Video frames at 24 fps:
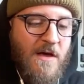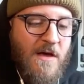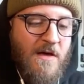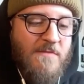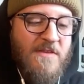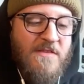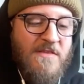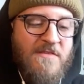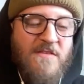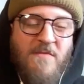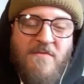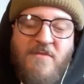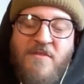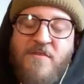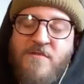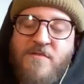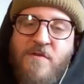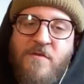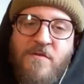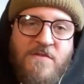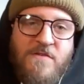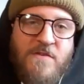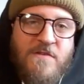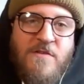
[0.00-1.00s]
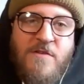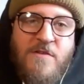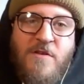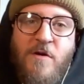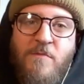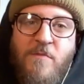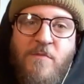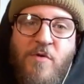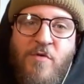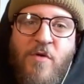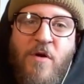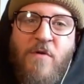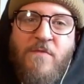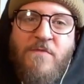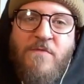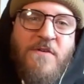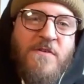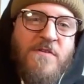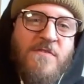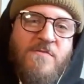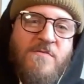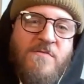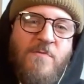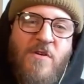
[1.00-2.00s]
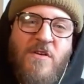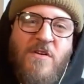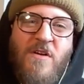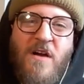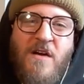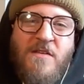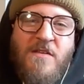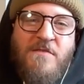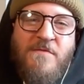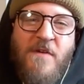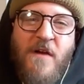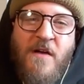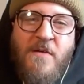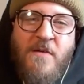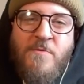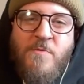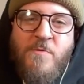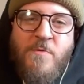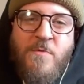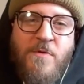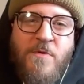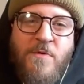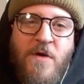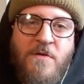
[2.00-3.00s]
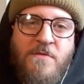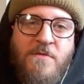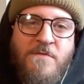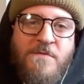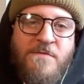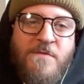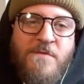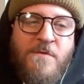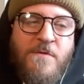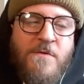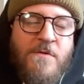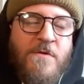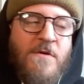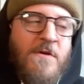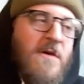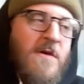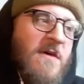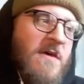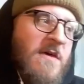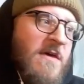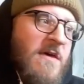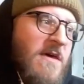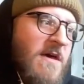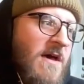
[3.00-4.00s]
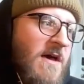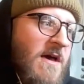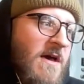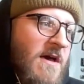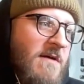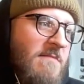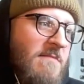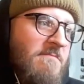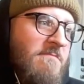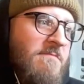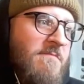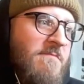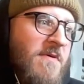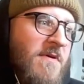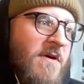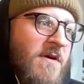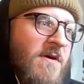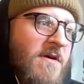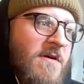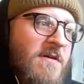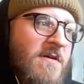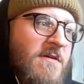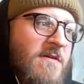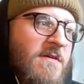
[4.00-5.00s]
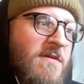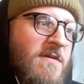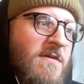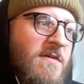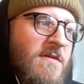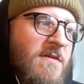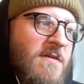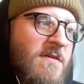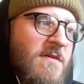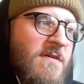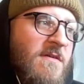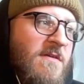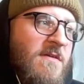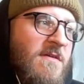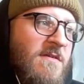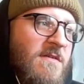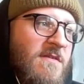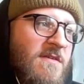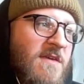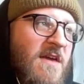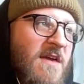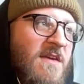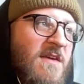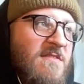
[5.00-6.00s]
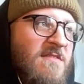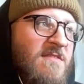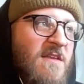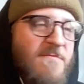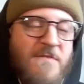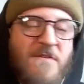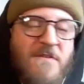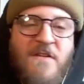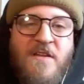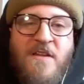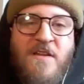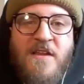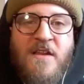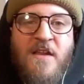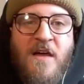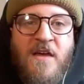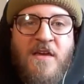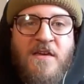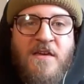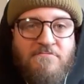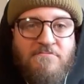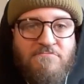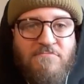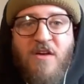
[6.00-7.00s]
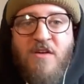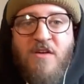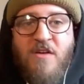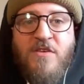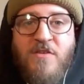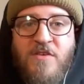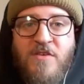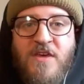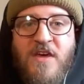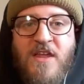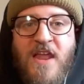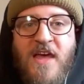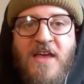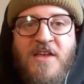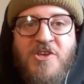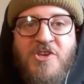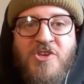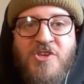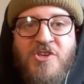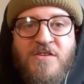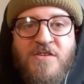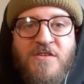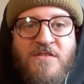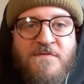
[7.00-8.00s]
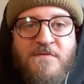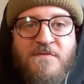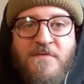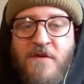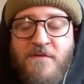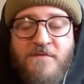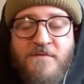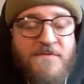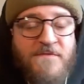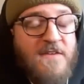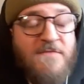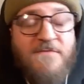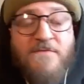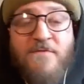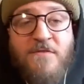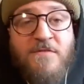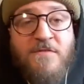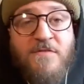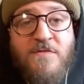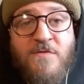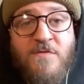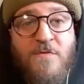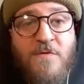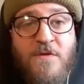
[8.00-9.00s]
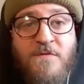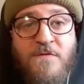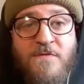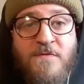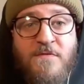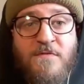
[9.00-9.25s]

mean, some of the songs, it's a lot more obvious what kind of vibes we were going for. But yeah, it's definitely like a good collection of different sort of